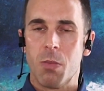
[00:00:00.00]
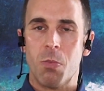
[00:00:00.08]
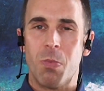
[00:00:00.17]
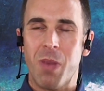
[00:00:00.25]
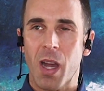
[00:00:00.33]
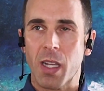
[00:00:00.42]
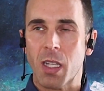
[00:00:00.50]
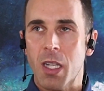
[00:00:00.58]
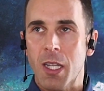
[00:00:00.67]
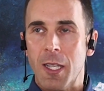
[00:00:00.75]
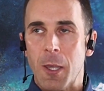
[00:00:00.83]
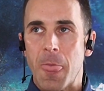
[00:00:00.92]
But
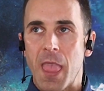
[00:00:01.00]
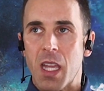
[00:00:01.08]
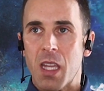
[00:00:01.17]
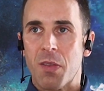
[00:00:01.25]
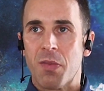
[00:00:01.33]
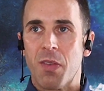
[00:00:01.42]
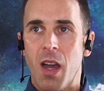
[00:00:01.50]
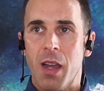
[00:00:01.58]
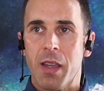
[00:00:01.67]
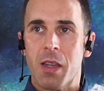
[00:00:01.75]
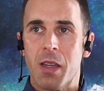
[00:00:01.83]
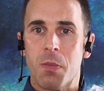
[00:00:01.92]
if
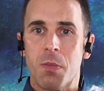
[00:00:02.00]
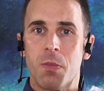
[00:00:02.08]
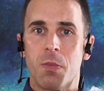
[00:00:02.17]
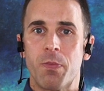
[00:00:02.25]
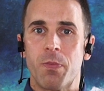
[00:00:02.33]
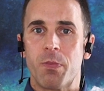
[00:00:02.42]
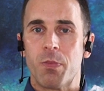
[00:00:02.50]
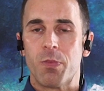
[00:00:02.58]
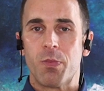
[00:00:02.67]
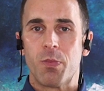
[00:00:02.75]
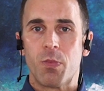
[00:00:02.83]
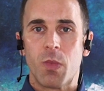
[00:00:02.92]
I'm
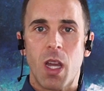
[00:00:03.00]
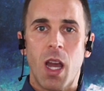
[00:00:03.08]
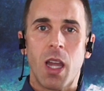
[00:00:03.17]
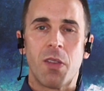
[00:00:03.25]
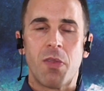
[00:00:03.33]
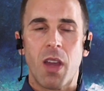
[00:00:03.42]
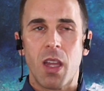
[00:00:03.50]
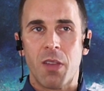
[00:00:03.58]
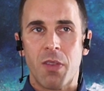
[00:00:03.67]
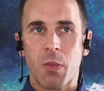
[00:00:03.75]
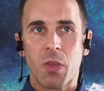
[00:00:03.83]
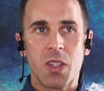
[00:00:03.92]

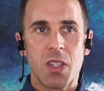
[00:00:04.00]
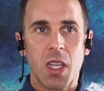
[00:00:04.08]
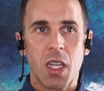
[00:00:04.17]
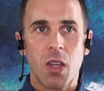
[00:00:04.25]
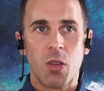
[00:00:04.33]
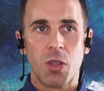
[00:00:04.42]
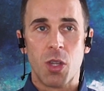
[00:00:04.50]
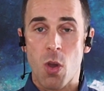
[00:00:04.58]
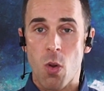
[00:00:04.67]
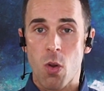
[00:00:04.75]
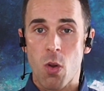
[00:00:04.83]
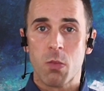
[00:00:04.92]
going to say on the
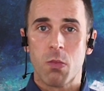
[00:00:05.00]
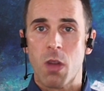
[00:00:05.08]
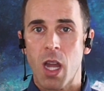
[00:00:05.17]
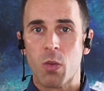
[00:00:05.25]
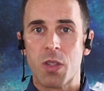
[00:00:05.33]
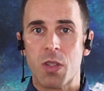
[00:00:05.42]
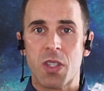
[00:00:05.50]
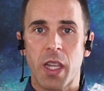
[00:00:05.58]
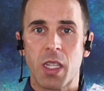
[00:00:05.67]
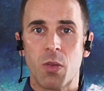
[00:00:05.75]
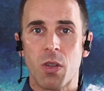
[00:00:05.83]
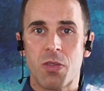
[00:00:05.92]
norm, I would say
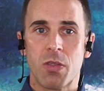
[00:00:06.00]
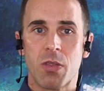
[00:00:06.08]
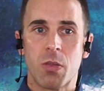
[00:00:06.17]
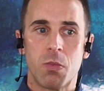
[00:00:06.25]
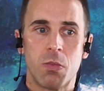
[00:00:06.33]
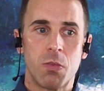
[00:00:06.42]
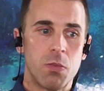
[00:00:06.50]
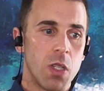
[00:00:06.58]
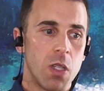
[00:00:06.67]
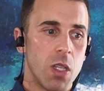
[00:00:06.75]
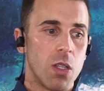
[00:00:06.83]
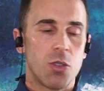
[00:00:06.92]
anywhere
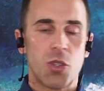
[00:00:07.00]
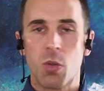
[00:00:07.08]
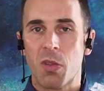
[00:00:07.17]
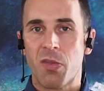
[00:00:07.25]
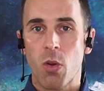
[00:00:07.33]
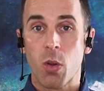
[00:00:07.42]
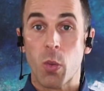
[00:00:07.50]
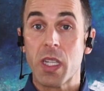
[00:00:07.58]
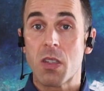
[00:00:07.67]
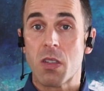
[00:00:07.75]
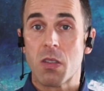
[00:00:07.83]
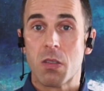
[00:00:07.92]
from 2 to 4
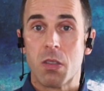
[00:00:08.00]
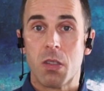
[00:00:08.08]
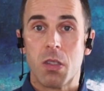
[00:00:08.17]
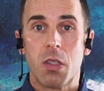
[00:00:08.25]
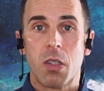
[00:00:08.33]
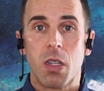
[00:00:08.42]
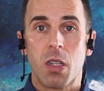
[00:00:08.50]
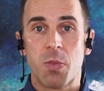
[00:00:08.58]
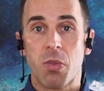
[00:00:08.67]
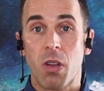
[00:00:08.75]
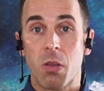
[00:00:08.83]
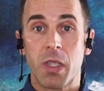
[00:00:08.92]
weeks is
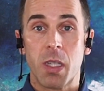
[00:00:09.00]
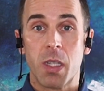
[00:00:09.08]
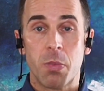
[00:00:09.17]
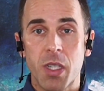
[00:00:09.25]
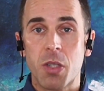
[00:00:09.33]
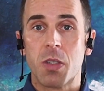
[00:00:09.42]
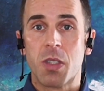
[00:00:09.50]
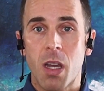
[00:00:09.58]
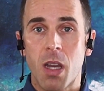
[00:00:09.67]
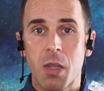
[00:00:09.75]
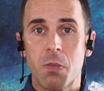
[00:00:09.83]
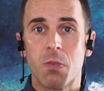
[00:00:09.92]
probably a pretty good
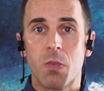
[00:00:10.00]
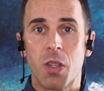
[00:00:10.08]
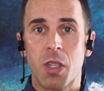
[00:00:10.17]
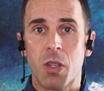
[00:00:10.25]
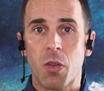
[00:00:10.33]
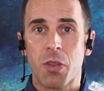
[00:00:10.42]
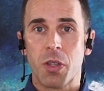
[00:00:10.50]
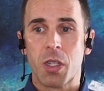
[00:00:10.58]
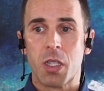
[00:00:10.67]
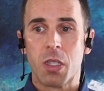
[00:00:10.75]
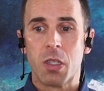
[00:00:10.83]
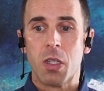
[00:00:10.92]
time.
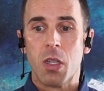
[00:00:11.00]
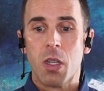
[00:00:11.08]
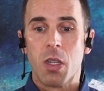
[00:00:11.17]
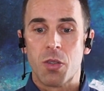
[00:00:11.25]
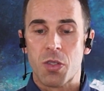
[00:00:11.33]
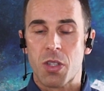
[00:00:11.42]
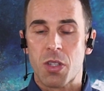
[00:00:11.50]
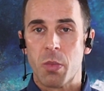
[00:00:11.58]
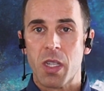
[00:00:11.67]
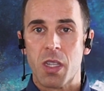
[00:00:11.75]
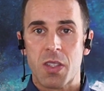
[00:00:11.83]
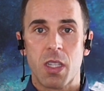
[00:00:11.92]
There's going to
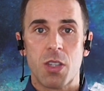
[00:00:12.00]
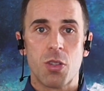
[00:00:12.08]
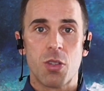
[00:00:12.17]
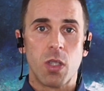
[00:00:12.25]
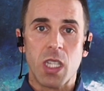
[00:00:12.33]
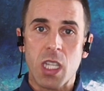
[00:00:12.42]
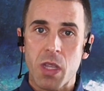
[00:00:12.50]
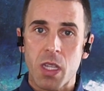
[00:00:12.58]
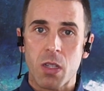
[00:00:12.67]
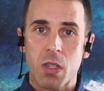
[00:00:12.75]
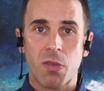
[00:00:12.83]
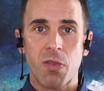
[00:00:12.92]
be this initial
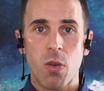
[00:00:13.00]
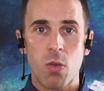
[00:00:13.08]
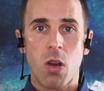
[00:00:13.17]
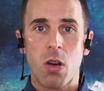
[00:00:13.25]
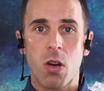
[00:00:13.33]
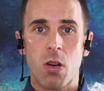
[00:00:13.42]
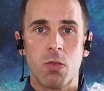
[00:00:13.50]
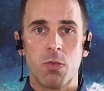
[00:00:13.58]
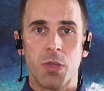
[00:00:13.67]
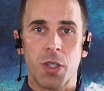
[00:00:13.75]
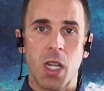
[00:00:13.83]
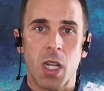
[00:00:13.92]
email or phone
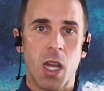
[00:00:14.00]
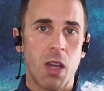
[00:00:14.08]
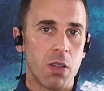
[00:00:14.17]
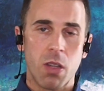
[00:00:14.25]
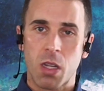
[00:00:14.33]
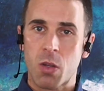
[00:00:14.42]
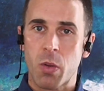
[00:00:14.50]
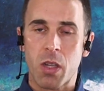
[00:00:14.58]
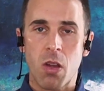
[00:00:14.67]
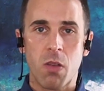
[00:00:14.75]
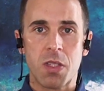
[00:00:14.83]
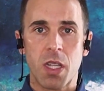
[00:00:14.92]
call. You're going to have a quick
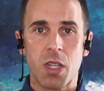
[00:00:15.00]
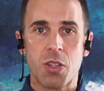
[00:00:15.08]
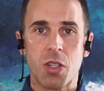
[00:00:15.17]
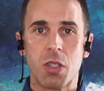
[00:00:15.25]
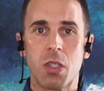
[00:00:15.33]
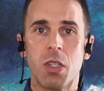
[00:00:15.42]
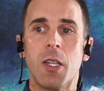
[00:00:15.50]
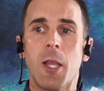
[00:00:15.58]
conversation.